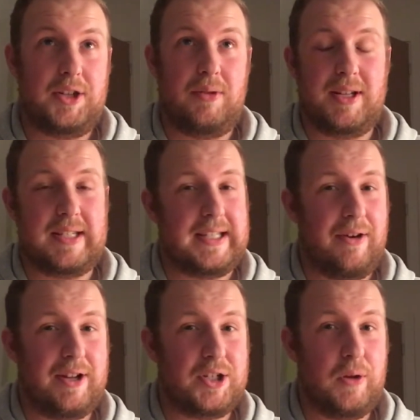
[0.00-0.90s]
don't
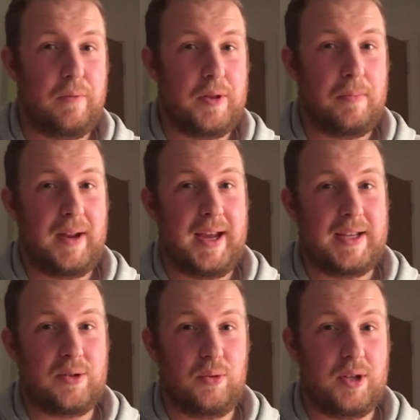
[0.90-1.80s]
necessarily it's good for the
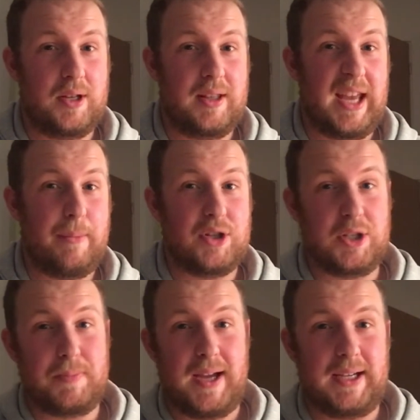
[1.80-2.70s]
players or the
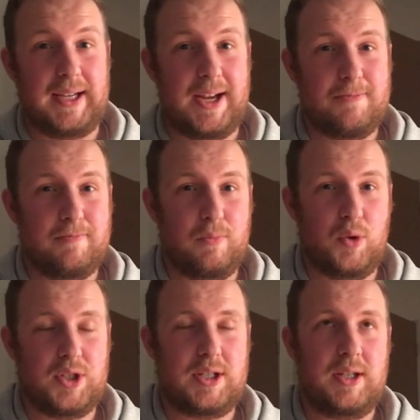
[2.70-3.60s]
amateur's bank account,
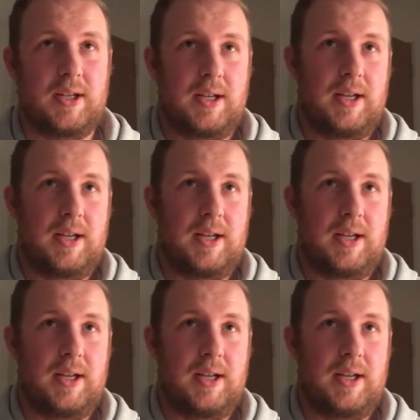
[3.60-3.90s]
which,